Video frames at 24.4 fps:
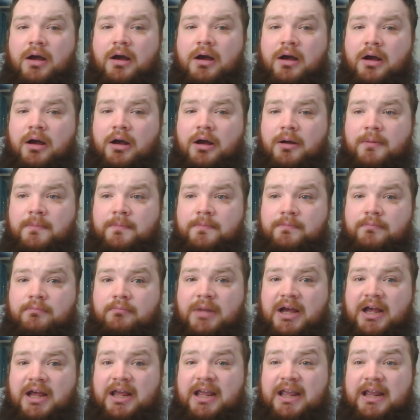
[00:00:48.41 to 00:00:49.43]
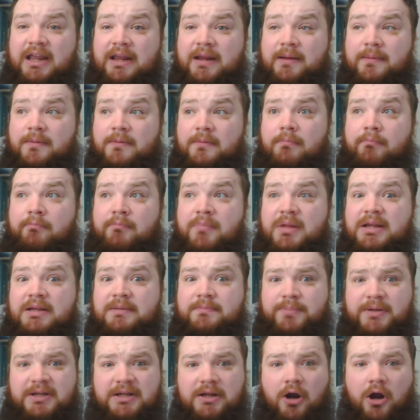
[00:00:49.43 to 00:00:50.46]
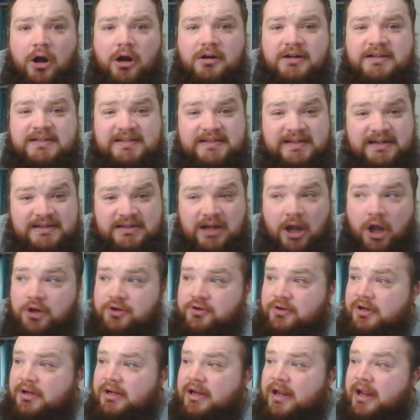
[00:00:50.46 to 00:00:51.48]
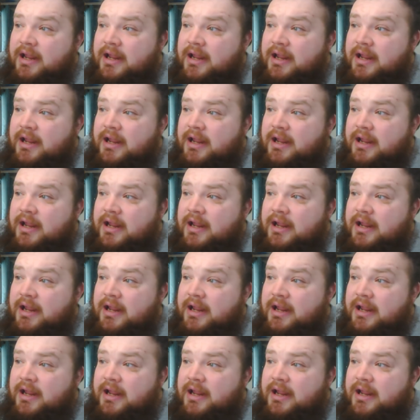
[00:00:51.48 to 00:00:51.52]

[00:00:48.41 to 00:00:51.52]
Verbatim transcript: Um, my meet PR is 600,